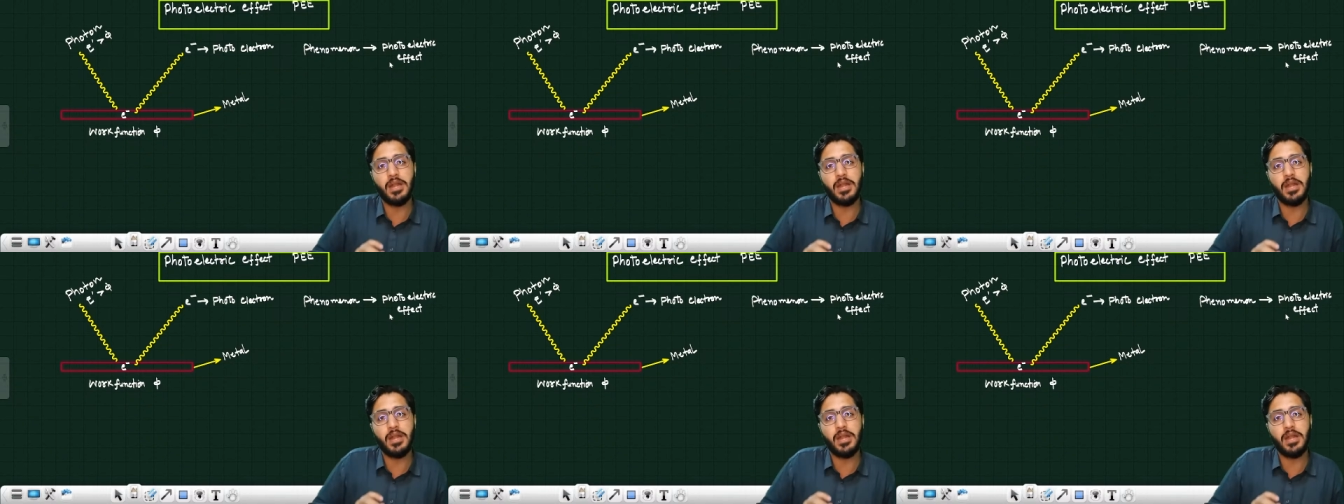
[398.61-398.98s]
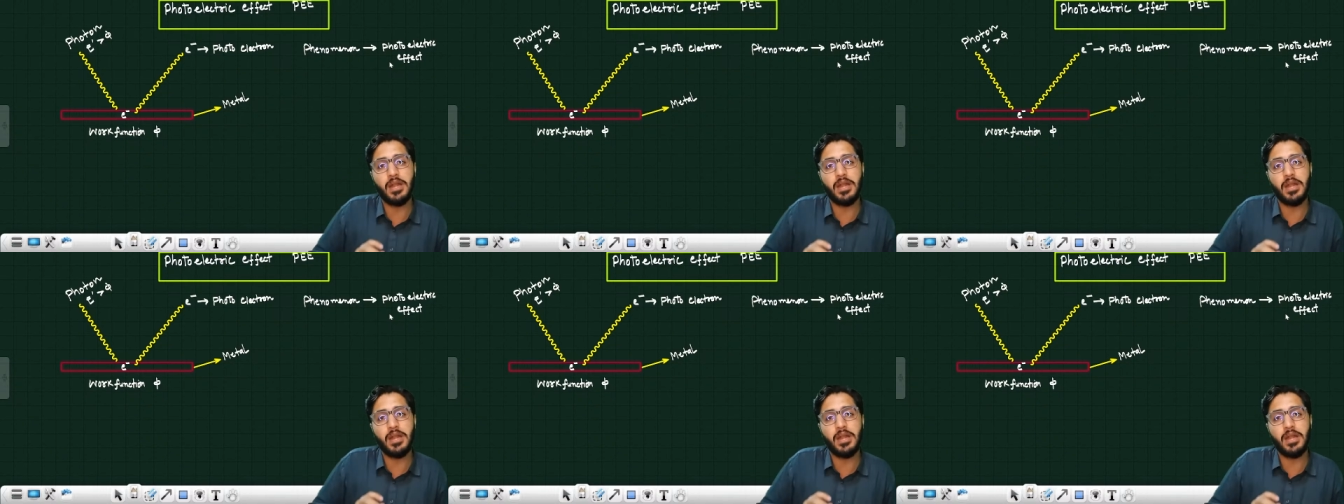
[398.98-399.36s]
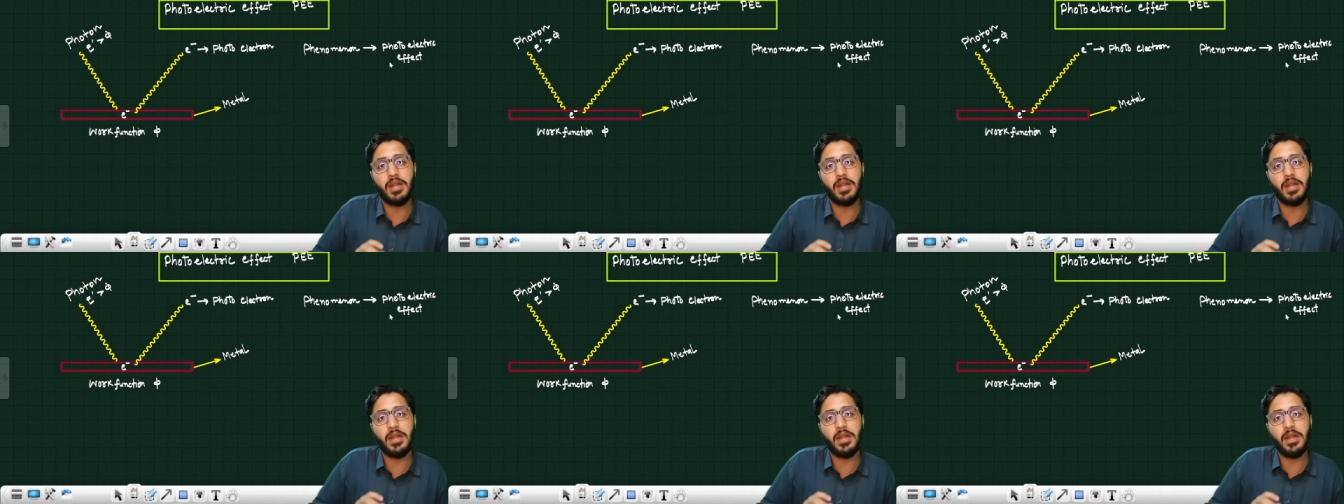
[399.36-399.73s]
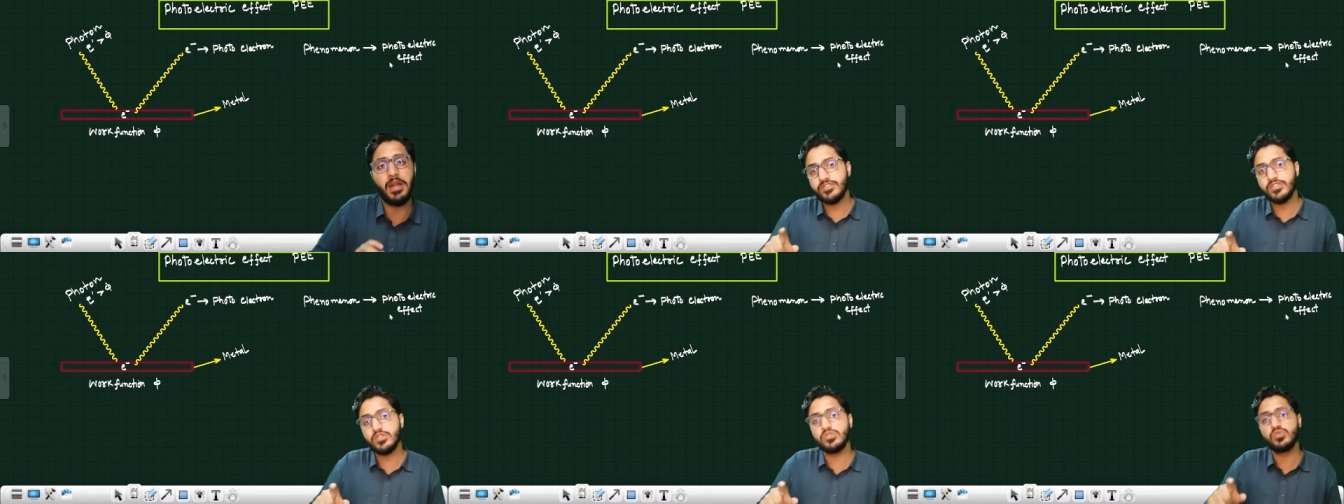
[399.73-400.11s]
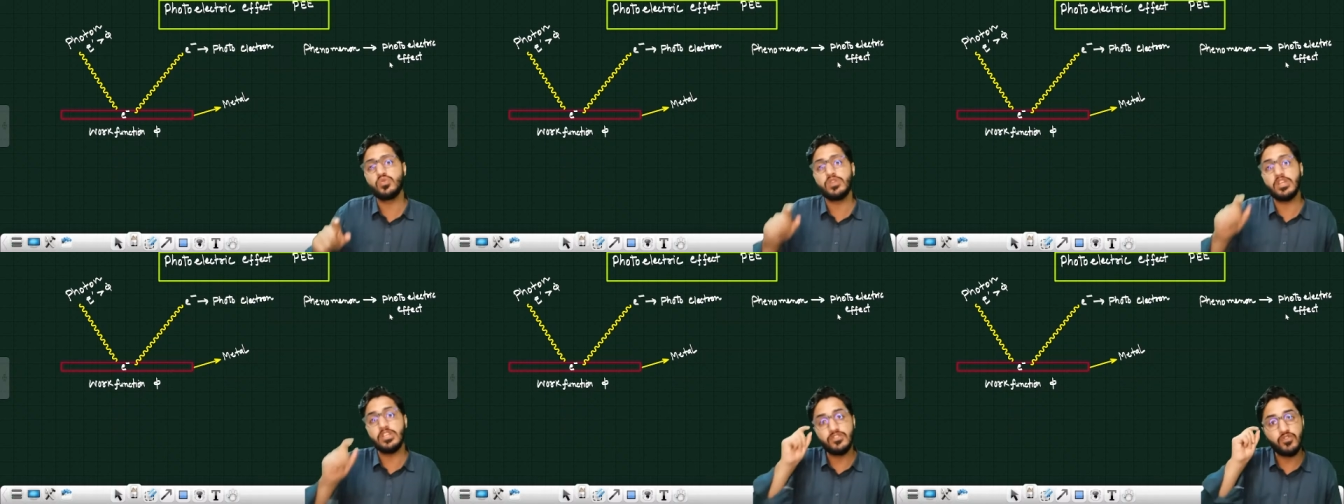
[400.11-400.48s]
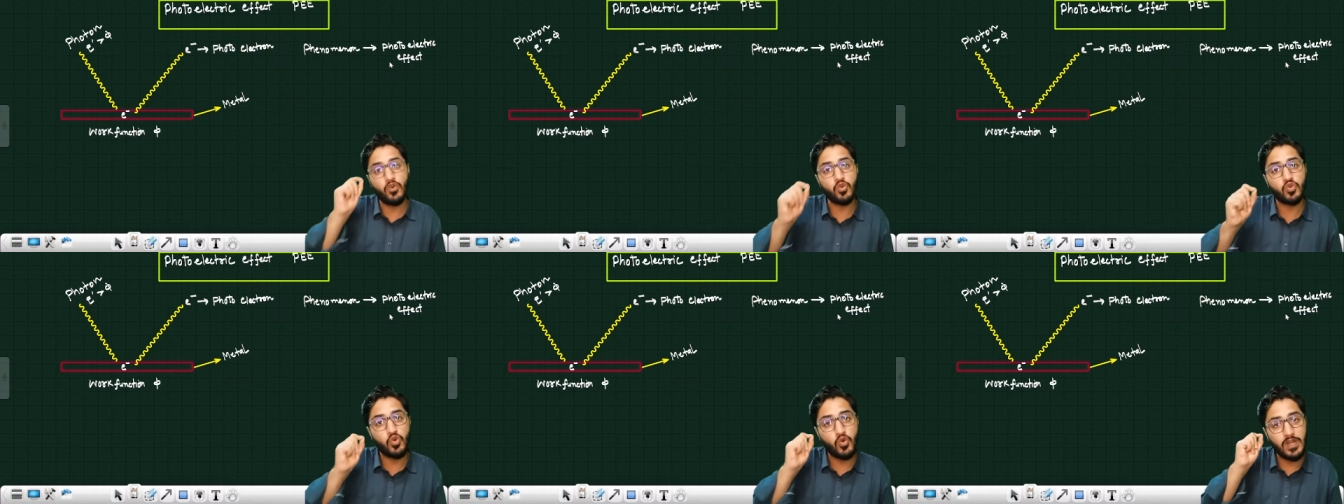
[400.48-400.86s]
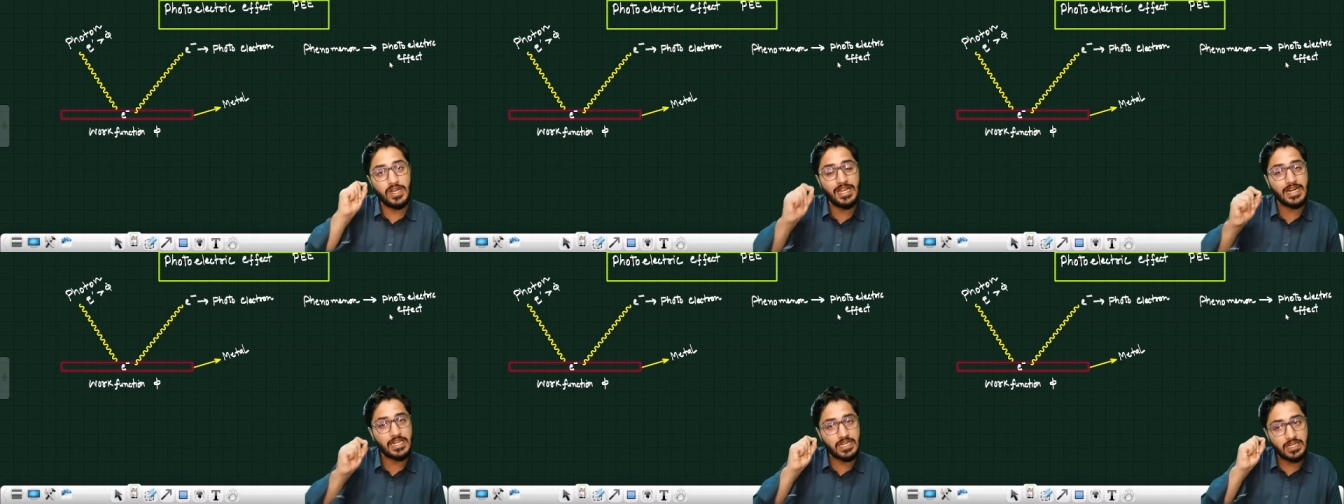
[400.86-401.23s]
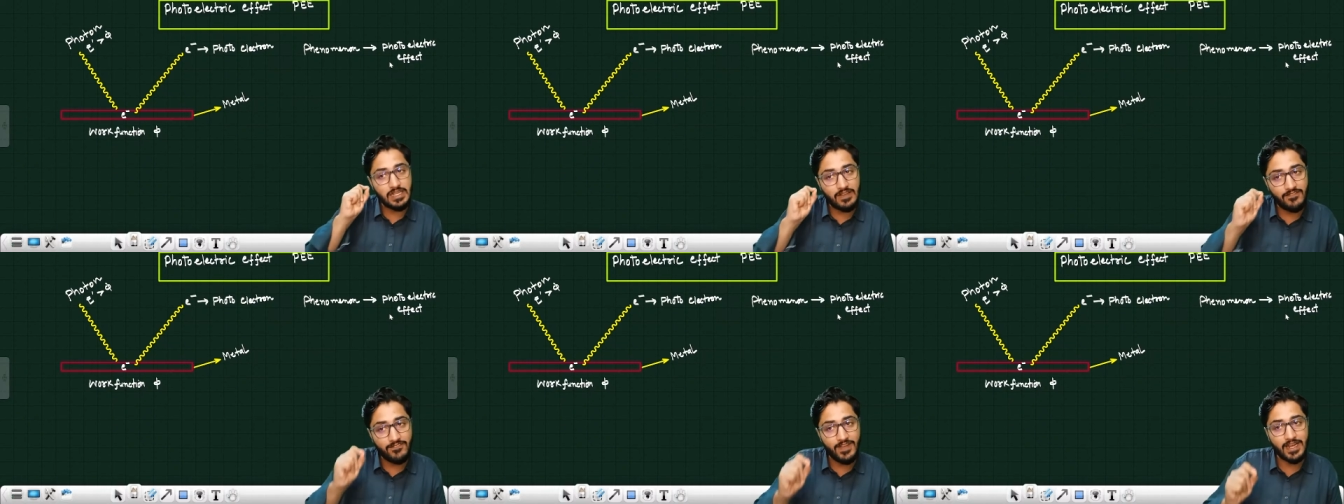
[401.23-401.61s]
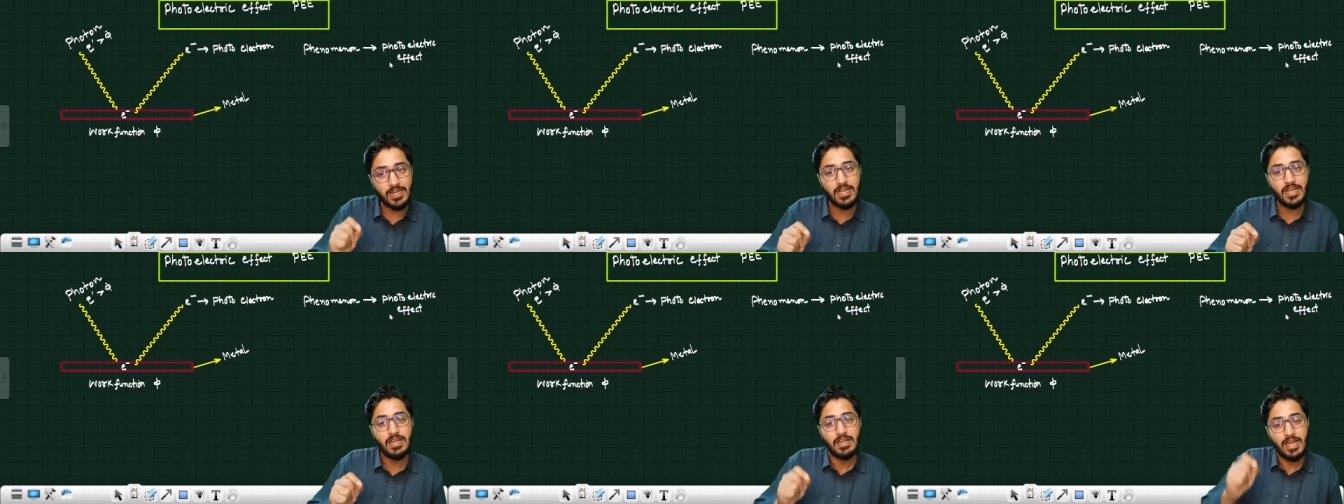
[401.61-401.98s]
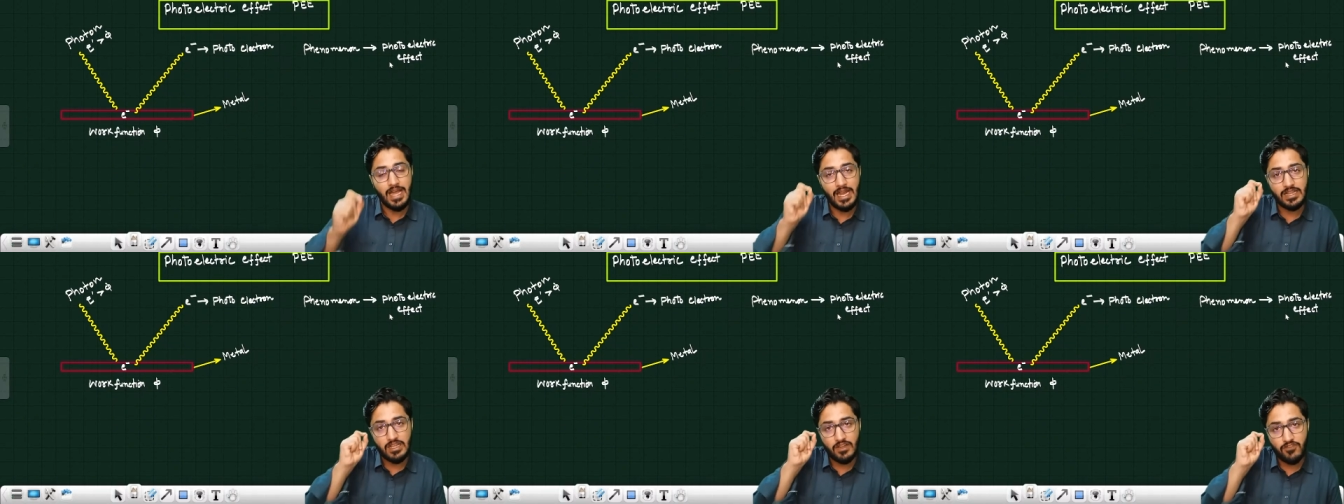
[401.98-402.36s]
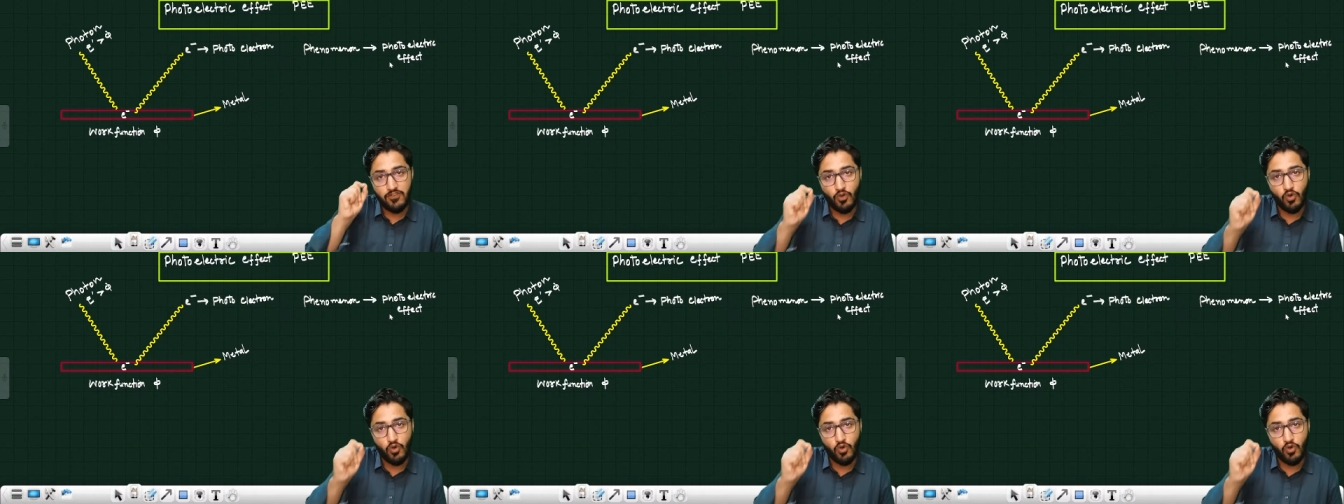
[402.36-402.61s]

The whole process is known as photoelectric effect, and the